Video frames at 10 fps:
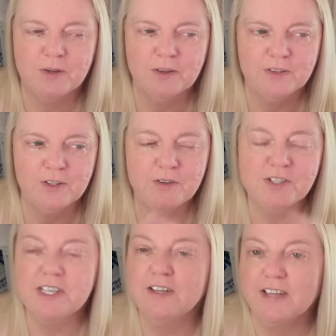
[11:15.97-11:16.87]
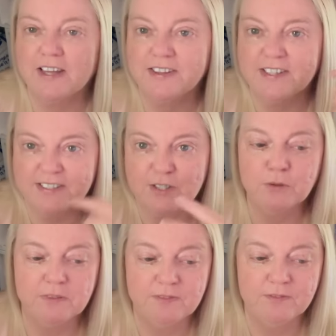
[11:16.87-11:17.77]
Usually you get this is
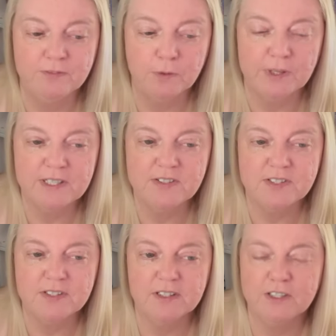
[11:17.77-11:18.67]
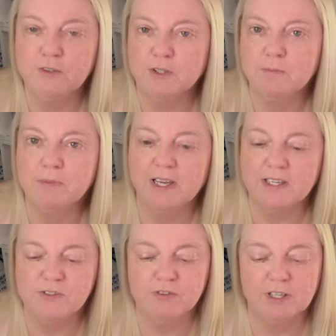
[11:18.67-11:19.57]
your invoice and you can pay it
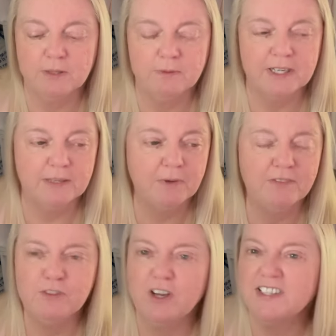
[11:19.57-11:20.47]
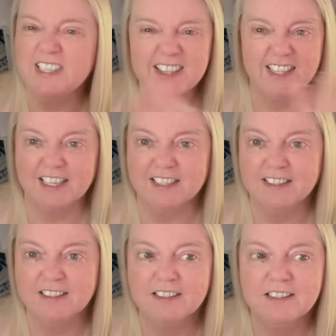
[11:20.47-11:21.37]
straight away, but I've not had anything.
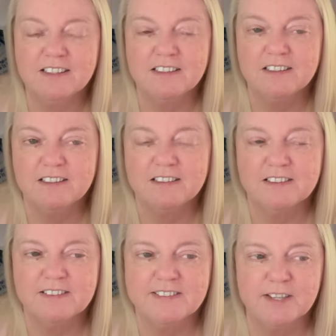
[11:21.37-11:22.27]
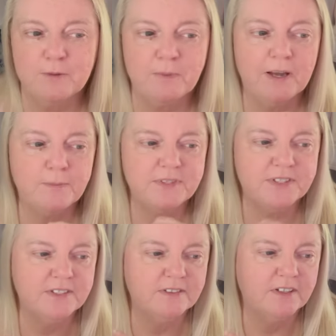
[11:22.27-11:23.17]
So perhaps,
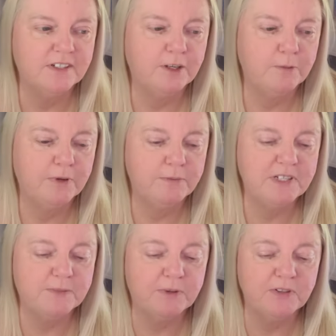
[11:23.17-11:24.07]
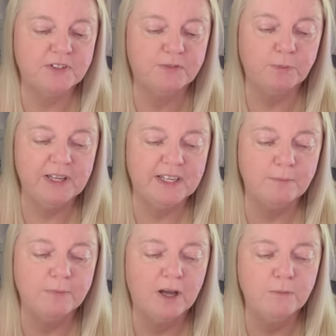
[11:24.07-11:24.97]
I don't know, perhaps it's because of the weekend,
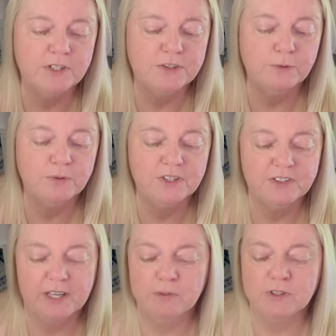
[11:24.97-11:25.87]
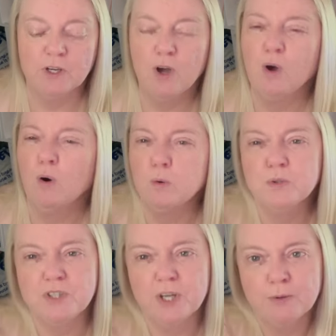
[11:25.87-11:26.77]
but I would have thought that they would
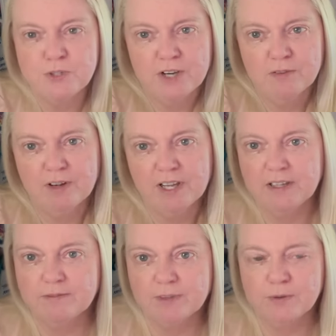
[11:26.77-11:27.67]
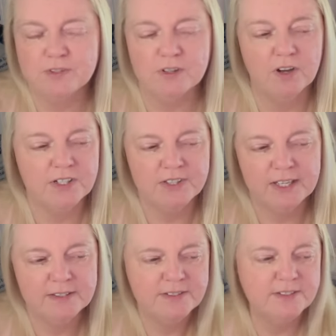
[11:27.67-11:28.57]
auto-generate those kind of
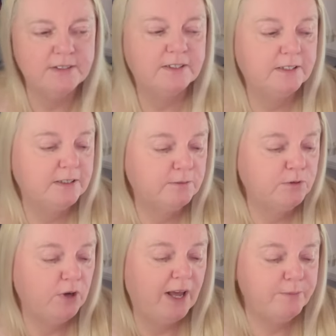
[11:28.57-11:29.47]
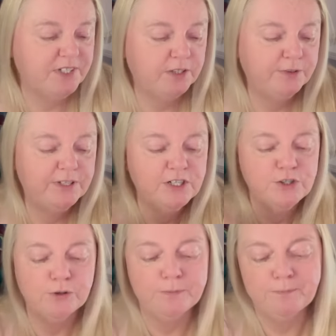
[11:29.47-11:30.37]
things. Not absolutely sure.